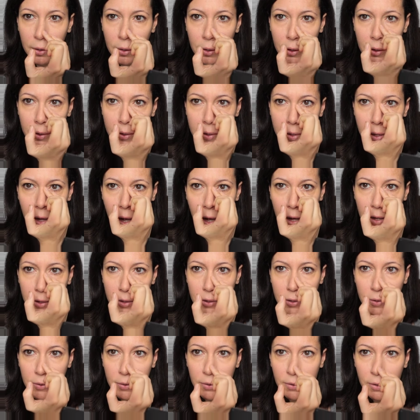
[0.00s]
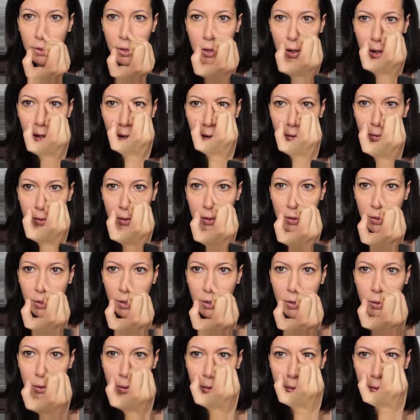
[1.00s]
the sides of the
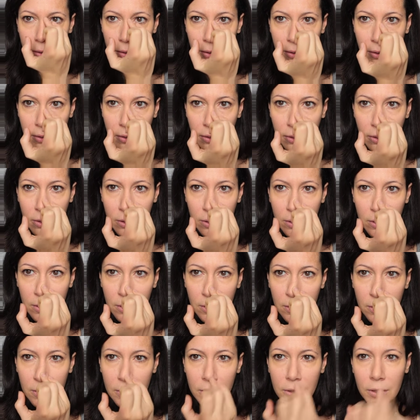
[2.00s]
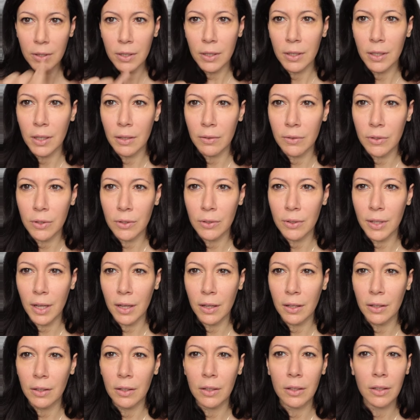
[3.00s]
nose. See, it gives you
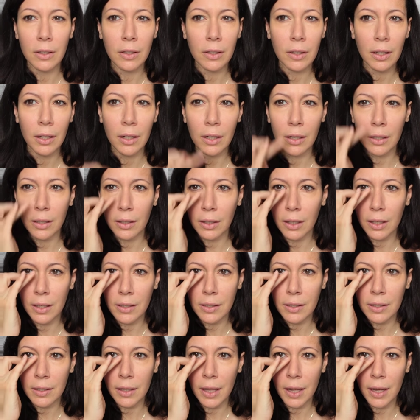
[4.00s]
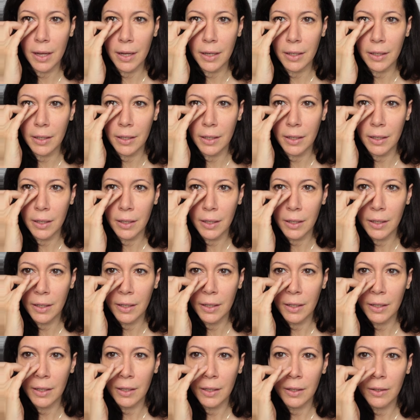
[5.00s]
that kind of nice line.
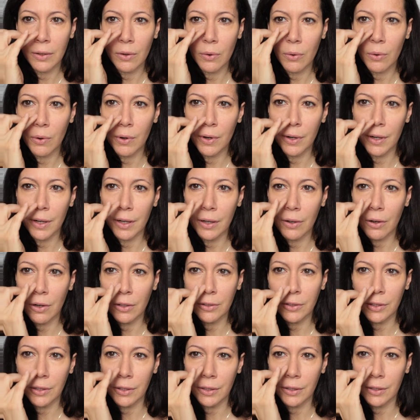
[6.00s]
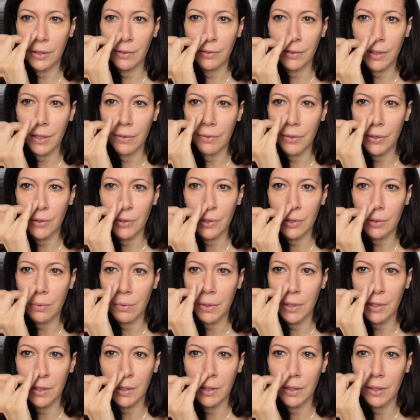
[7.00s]
Or alternatively, if you just
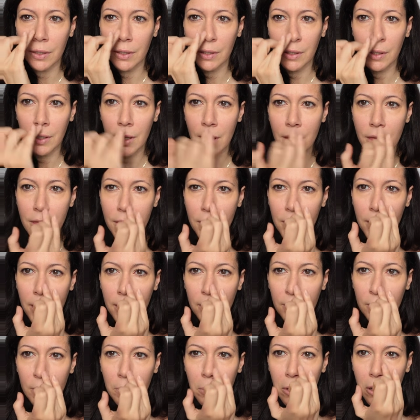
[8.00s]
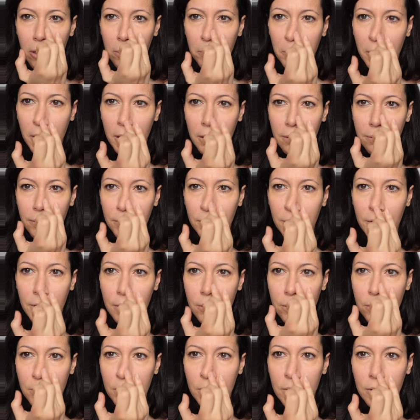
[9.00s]
want to thin out the bottom part of your
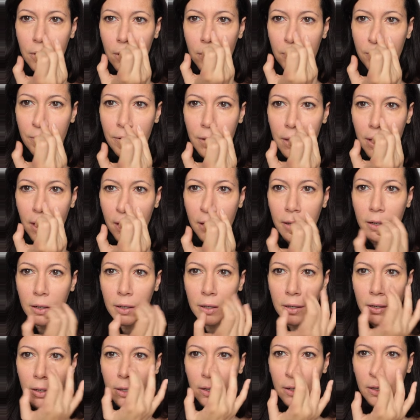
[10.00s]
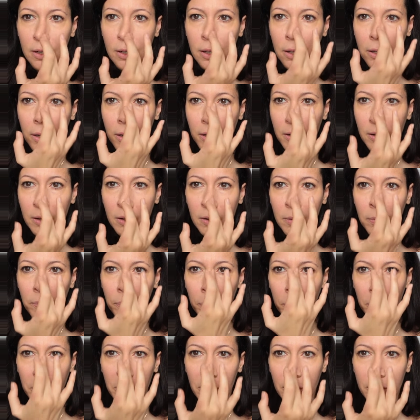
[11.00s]
nose, just go for that.
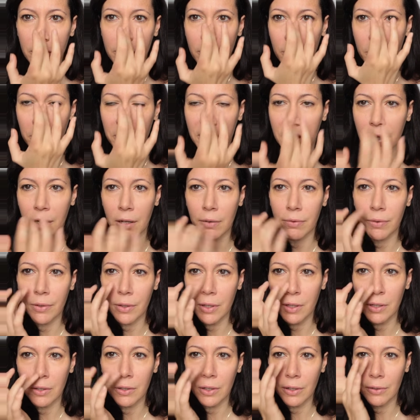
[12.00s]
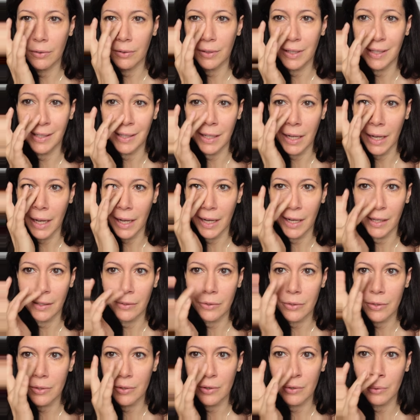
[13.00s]
But also be careful that you don't
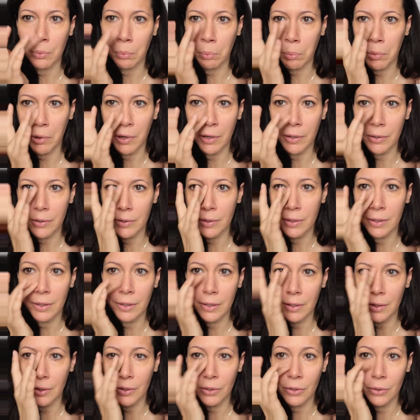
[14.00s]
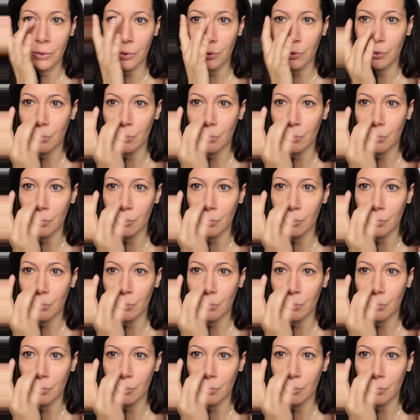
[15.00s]
enhance certain parts that you